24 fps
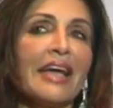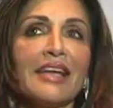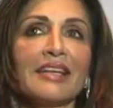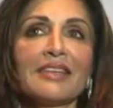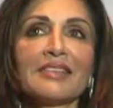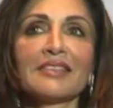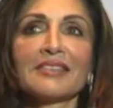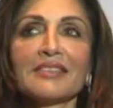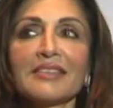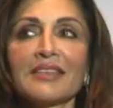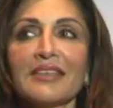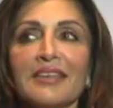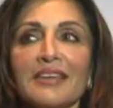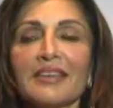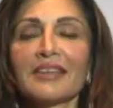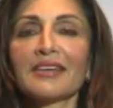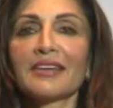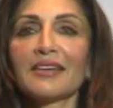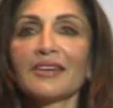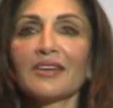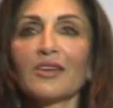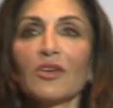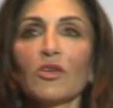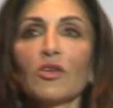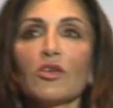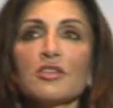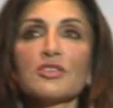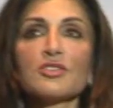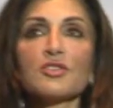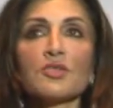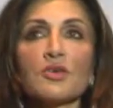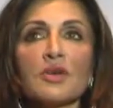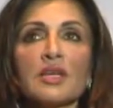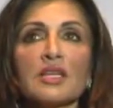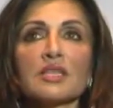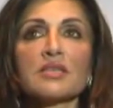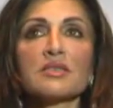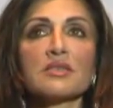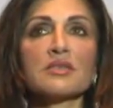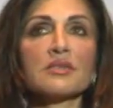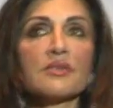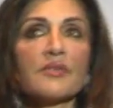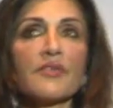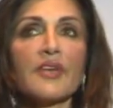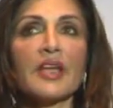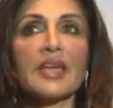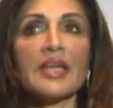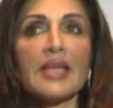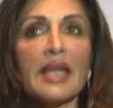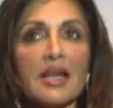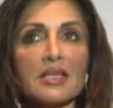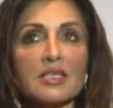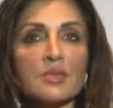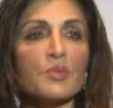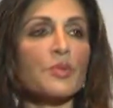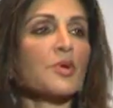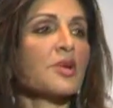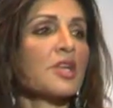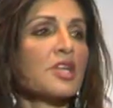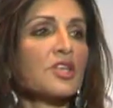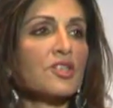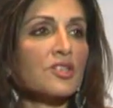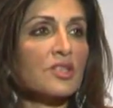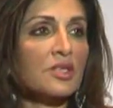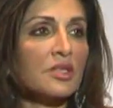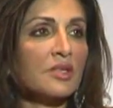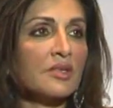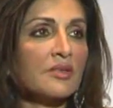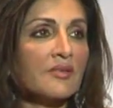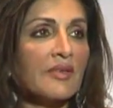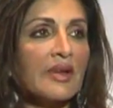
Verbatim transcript: And also it's very aspirational,